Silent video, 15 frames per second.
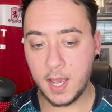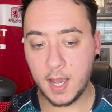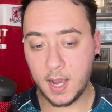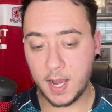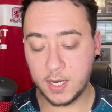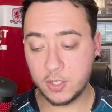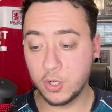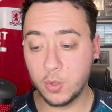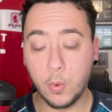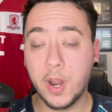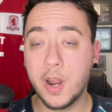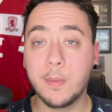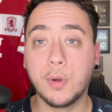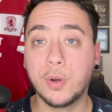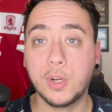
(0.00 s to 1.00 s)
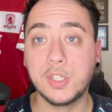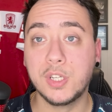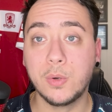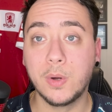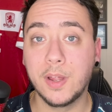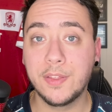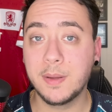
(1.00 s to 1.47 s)
I don't know what I'm going to
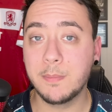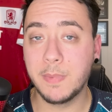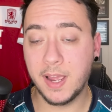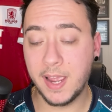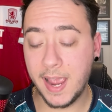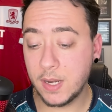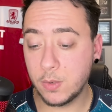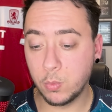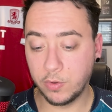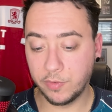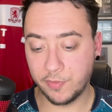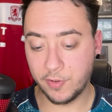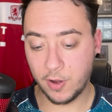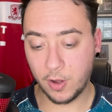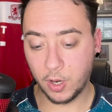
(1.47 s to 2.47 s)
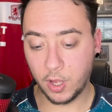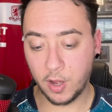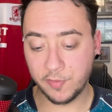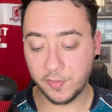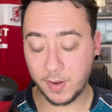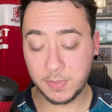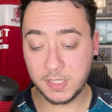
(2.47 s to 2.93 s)
do. I think my head will fall
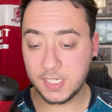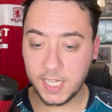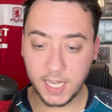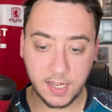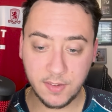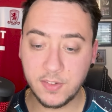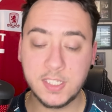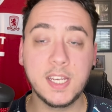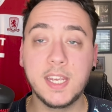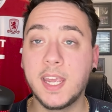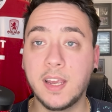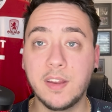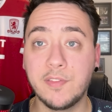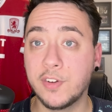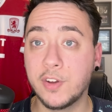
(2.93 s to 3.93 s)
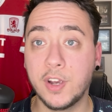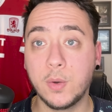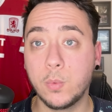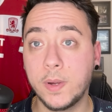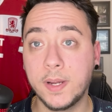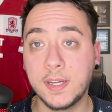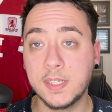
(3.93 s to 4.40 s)
off. I'm sick of seeing inverted
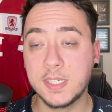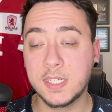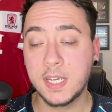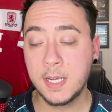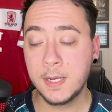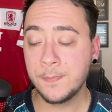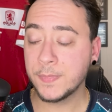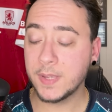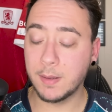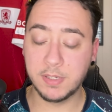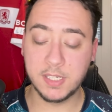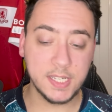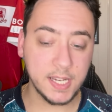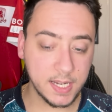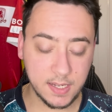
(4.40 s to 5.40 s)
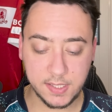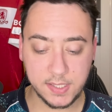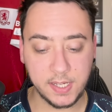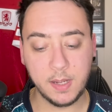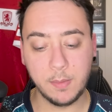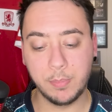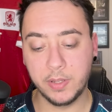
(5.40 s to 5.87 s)
wingers. I'm sick of
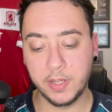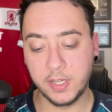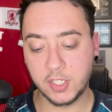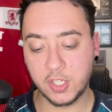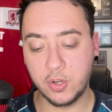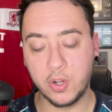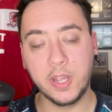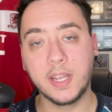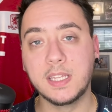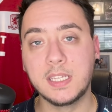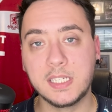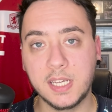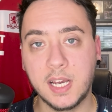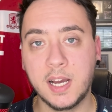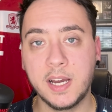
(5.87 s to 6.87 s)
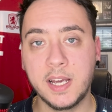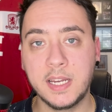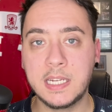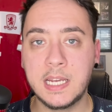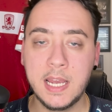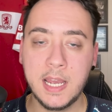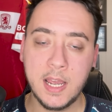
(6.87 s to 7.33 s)
seeing players cutting inside,
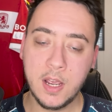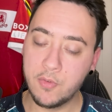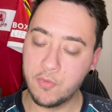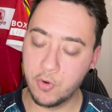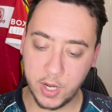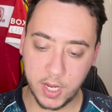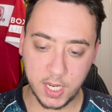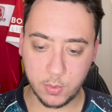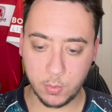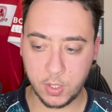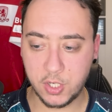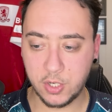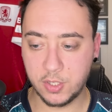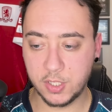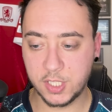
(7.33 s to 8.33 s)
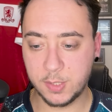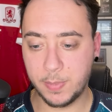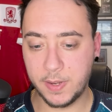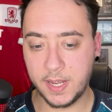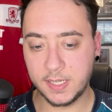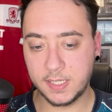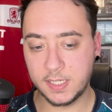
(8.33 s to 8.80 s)
running into each other's
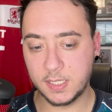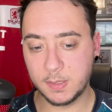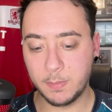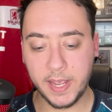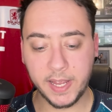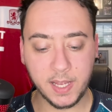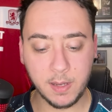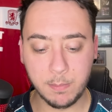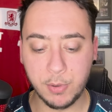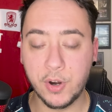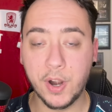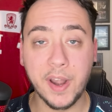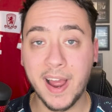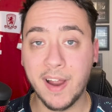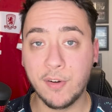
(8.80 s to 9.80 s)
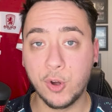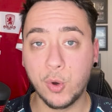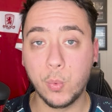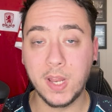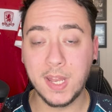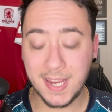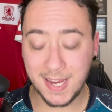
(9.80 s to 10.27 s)
spaces, making Boro narrow.
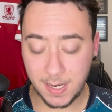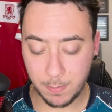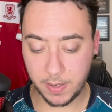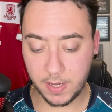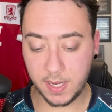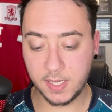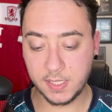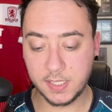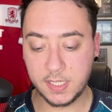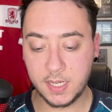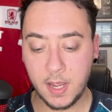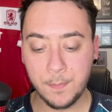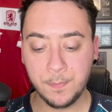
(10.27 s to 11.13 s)
We need pace.